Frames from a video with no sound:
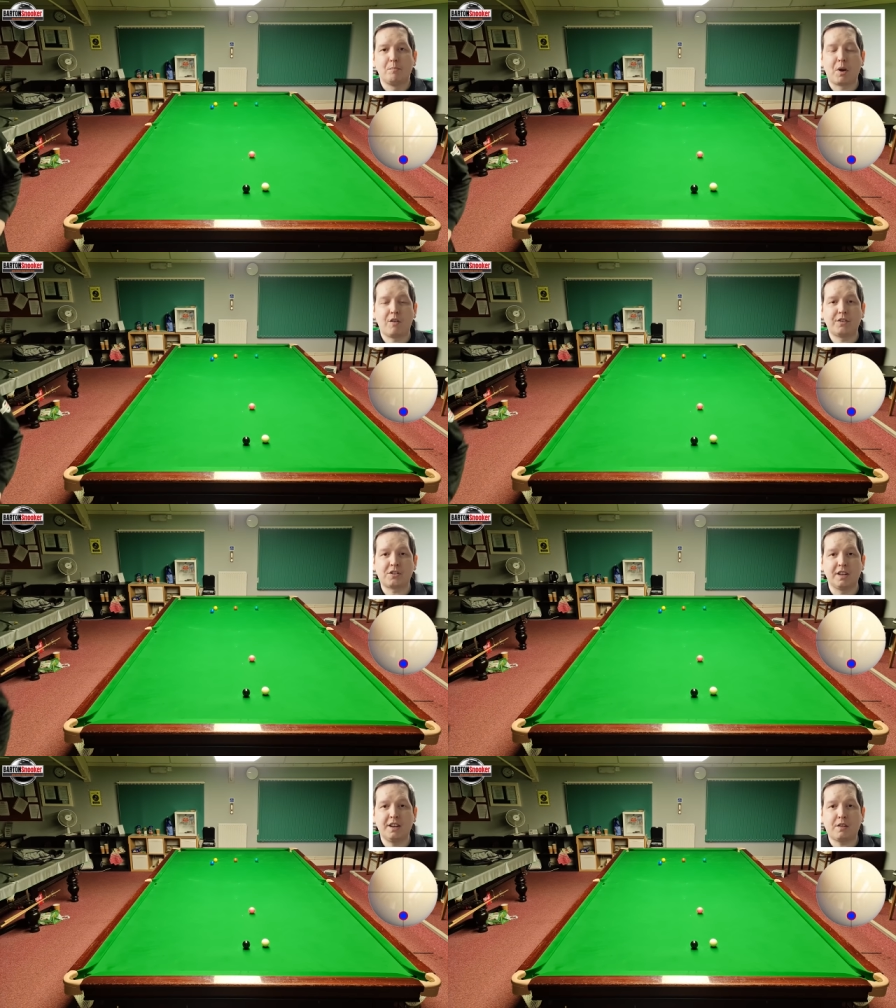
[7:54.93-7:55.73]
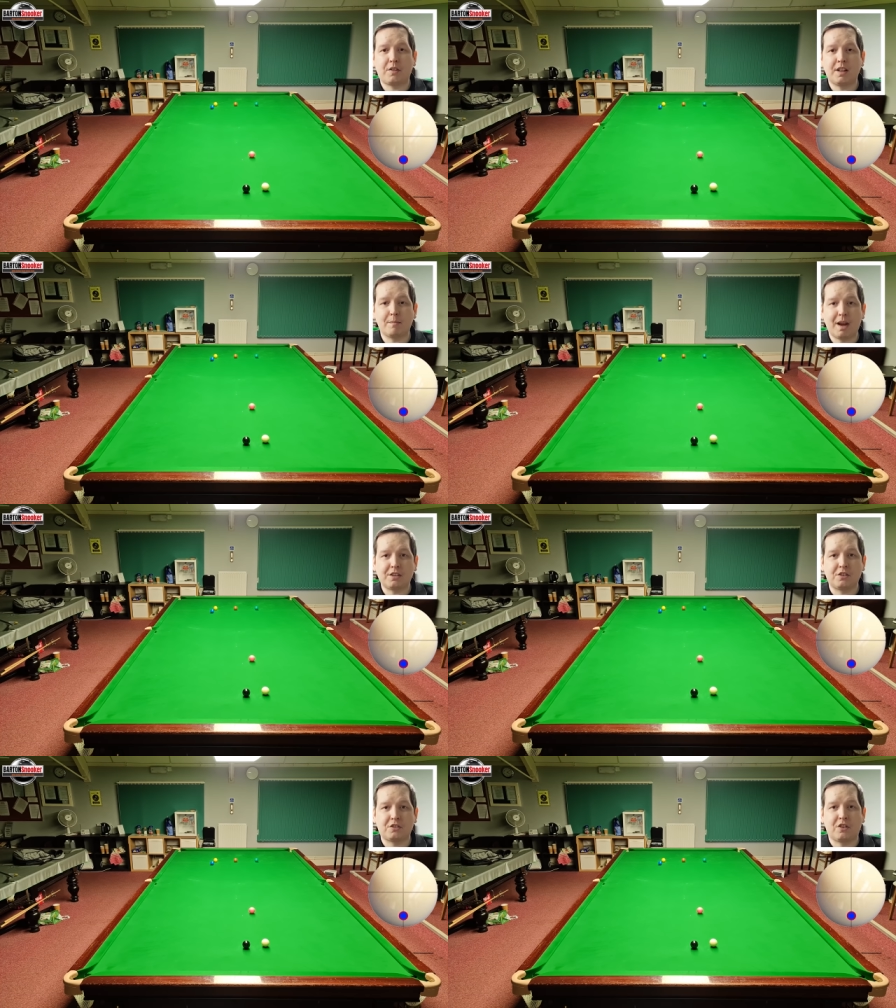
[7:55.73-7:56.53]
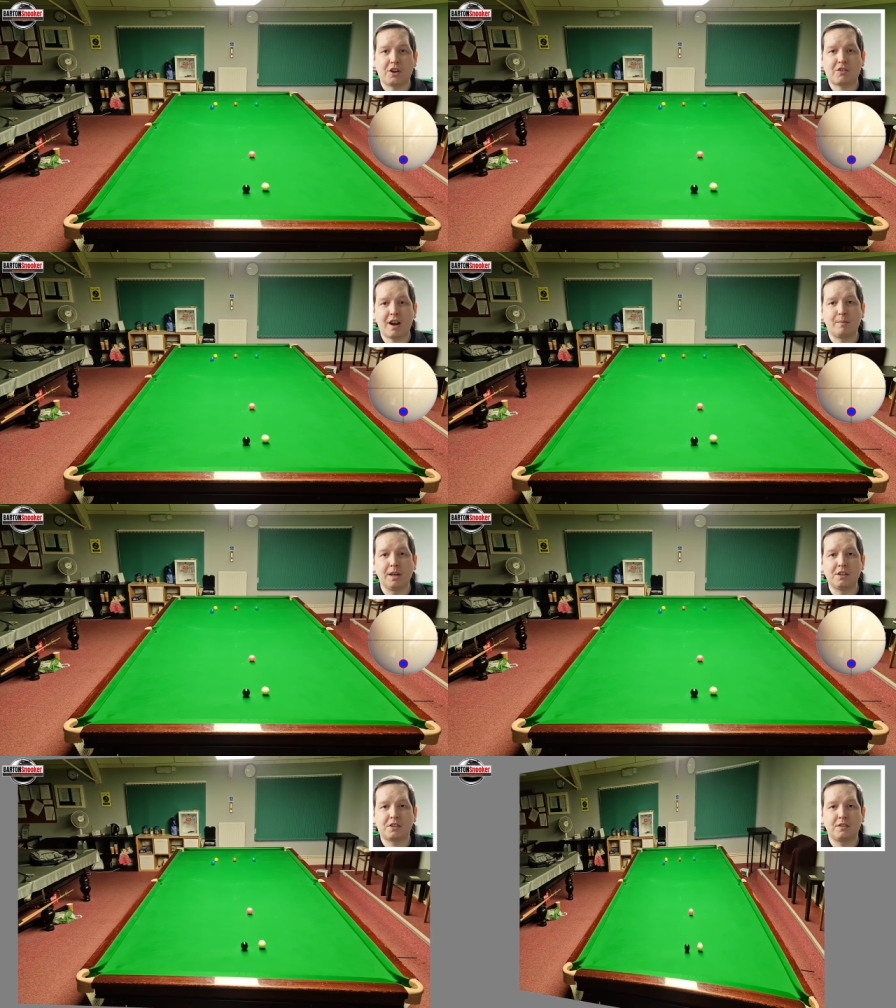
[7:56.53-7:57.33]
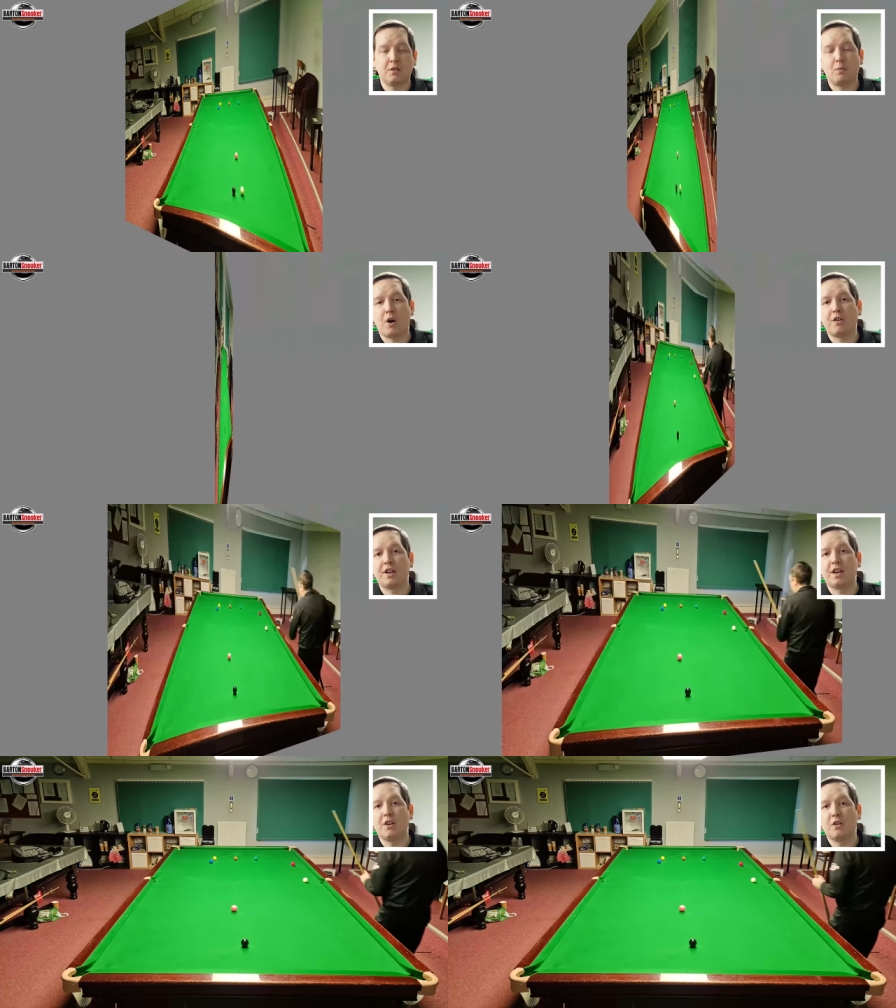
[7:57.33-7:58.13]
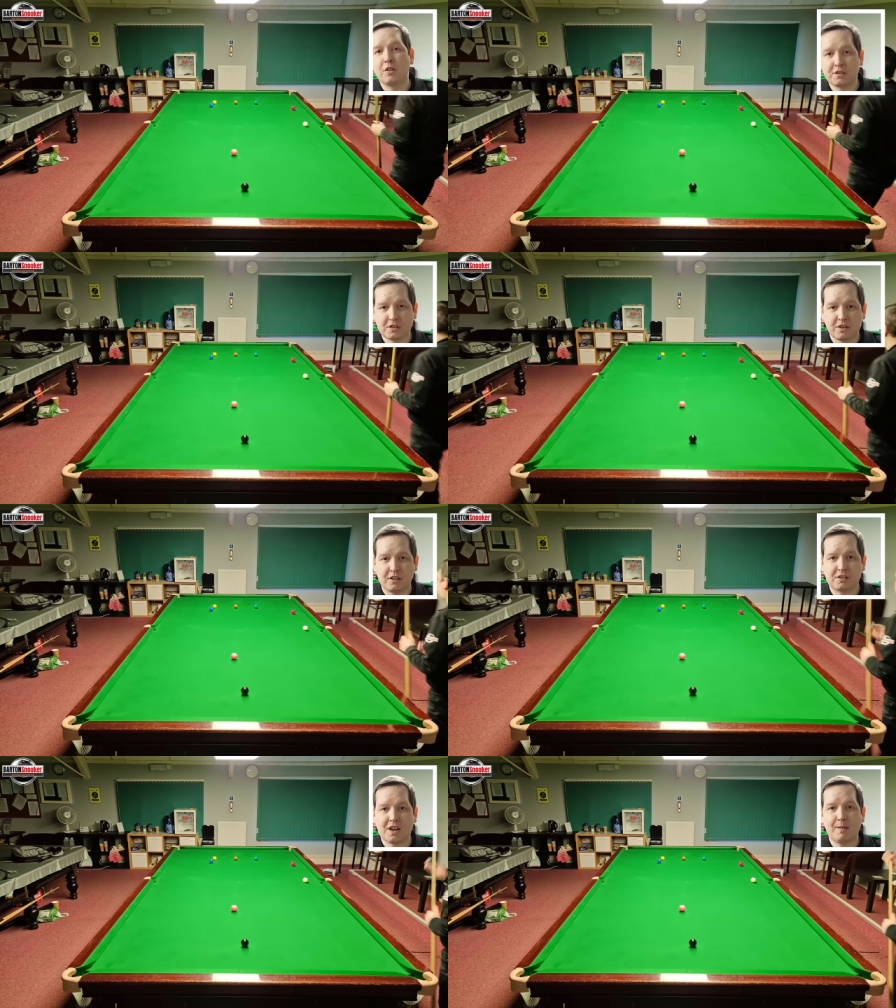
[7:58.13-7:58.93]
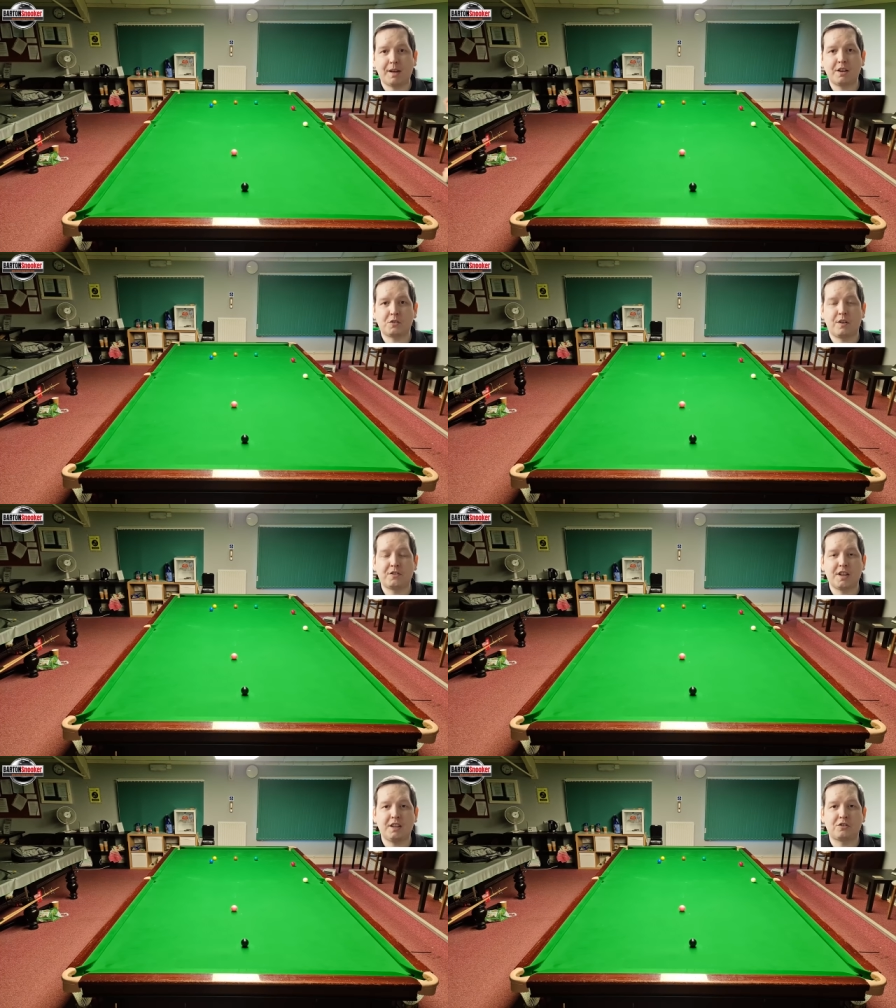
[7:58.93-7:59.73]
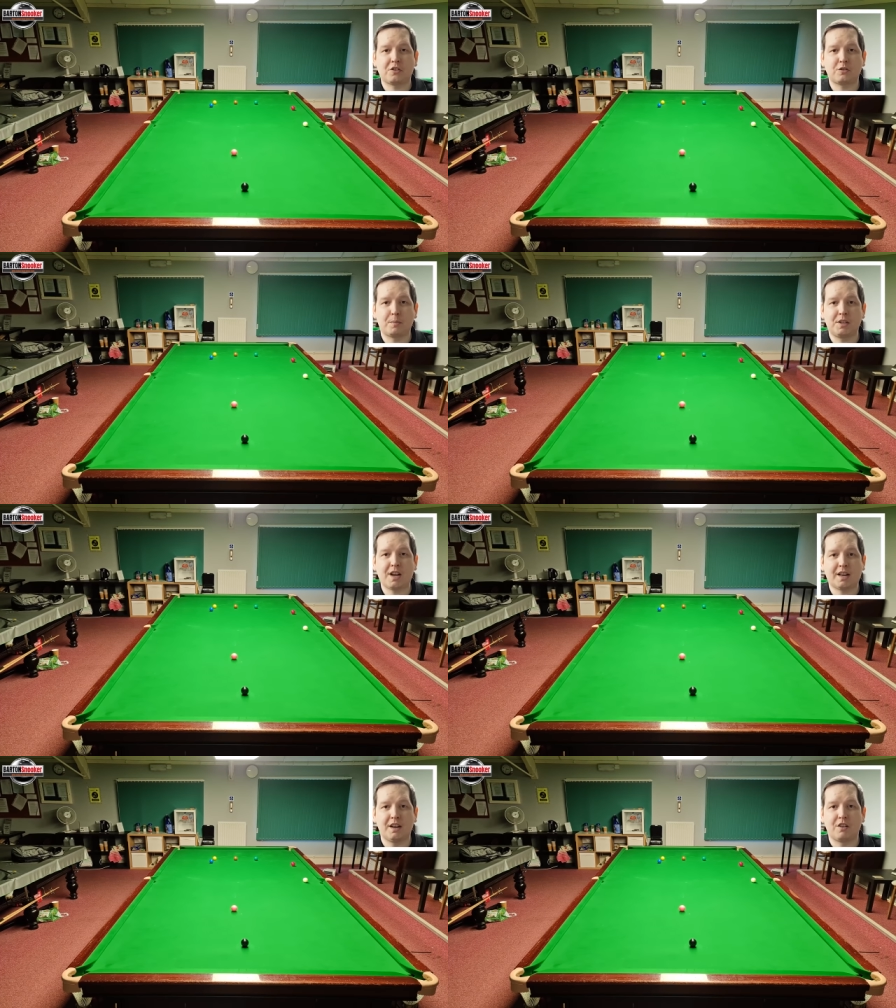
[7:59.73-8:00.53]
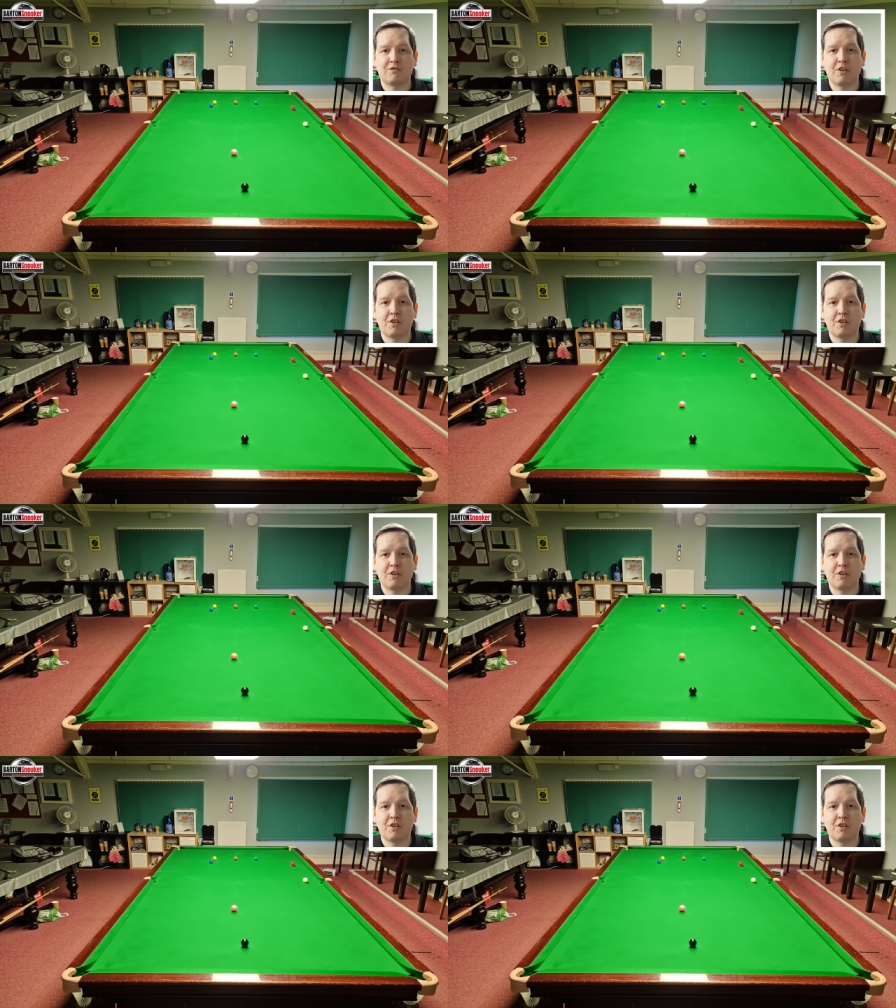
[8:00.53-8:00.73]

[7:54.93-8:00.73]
But obviously, the thing that makes this shot incredible is we're on the other side of the table now, so I've set this shot up exactly like